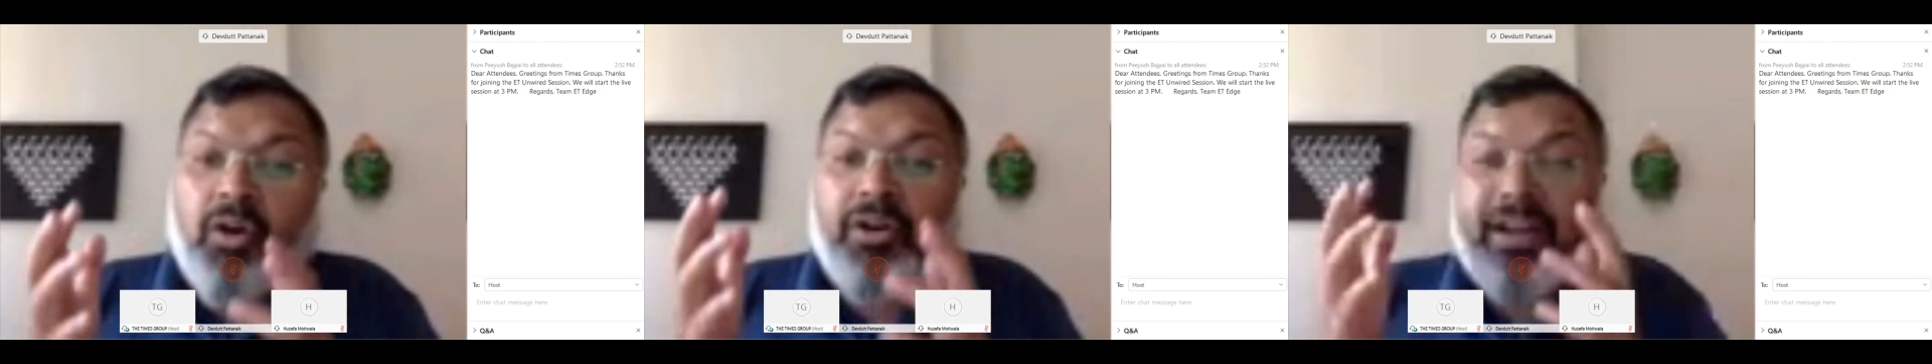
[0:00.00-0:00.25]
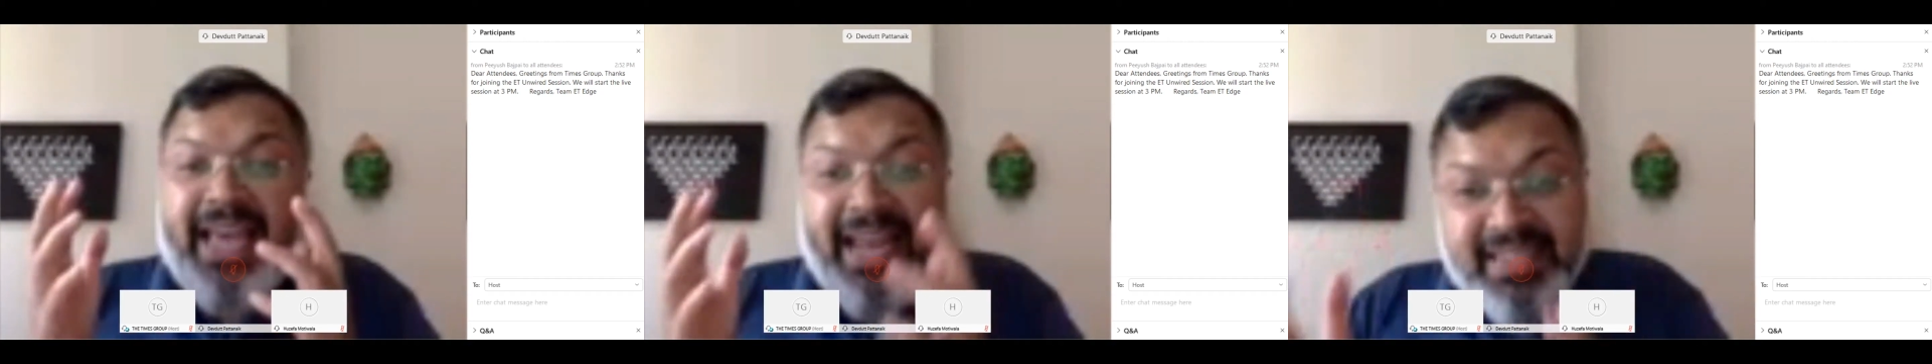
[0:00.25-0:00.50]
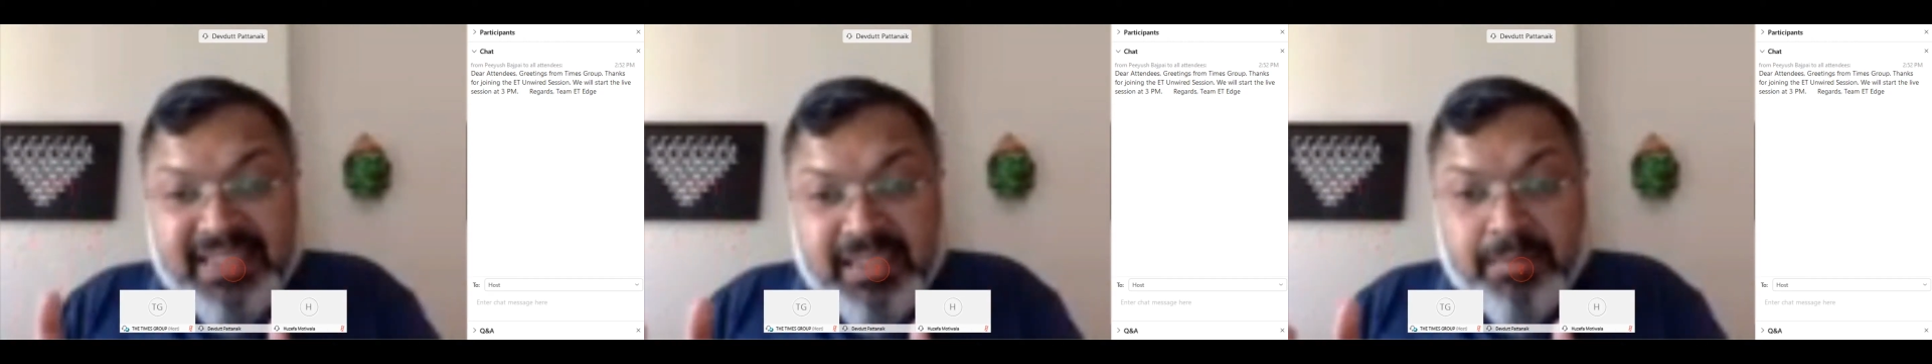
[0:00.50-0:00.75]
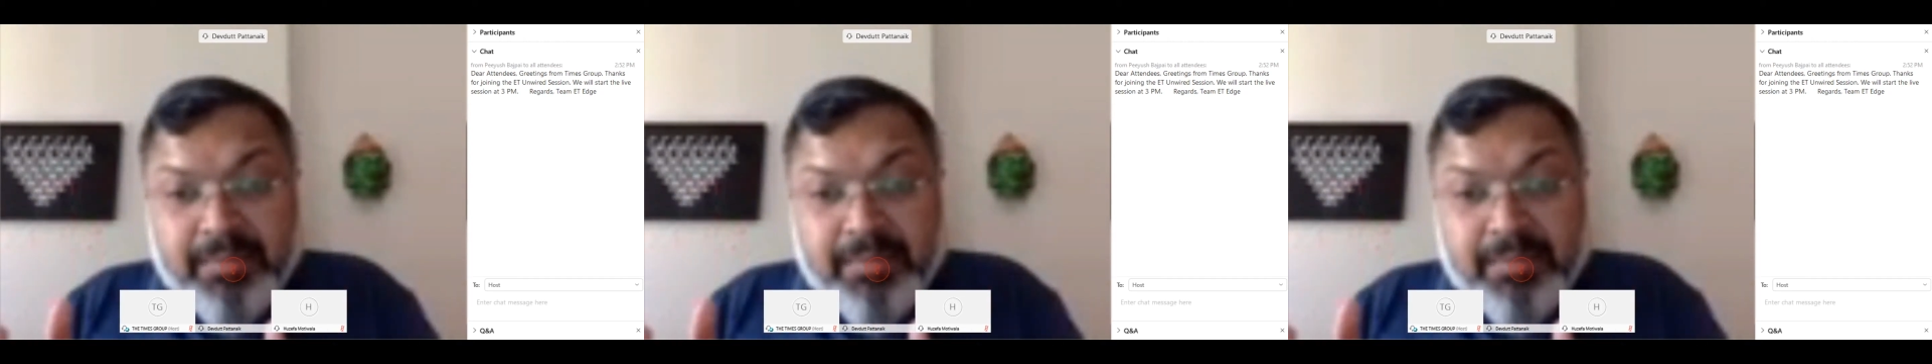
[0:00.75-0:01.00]

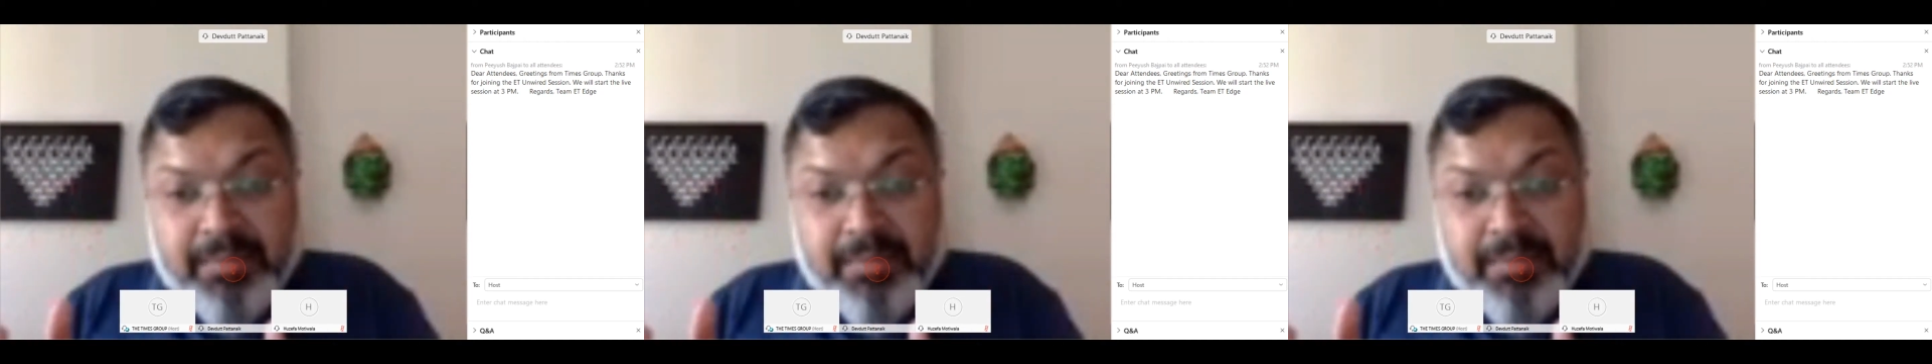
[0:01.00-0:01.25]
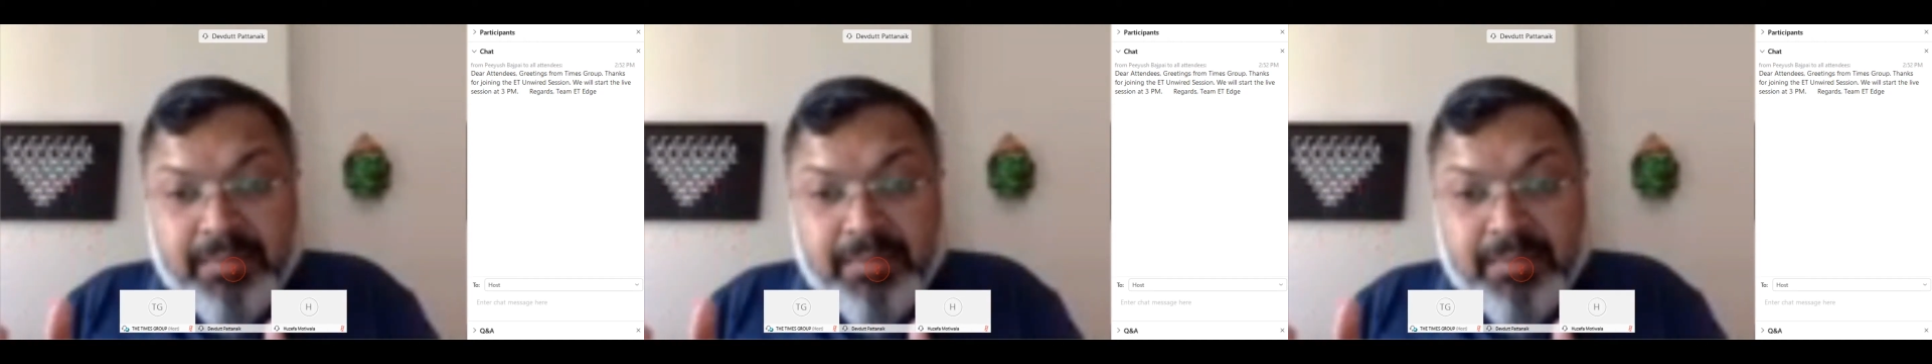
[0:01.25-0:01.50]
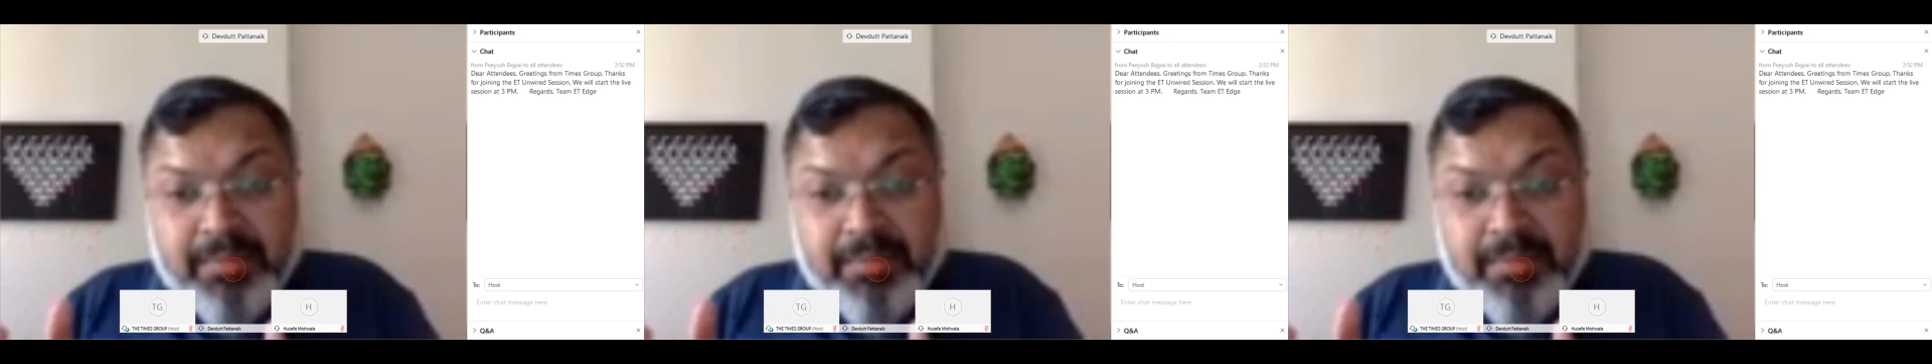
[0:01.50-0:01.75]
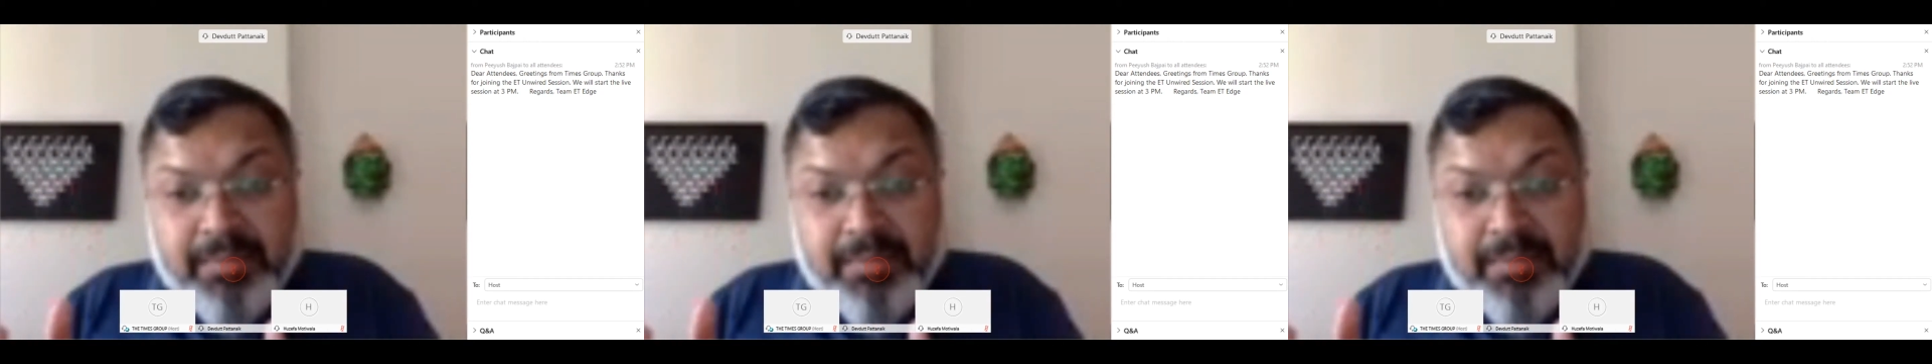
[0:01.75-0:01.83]
organism and a non living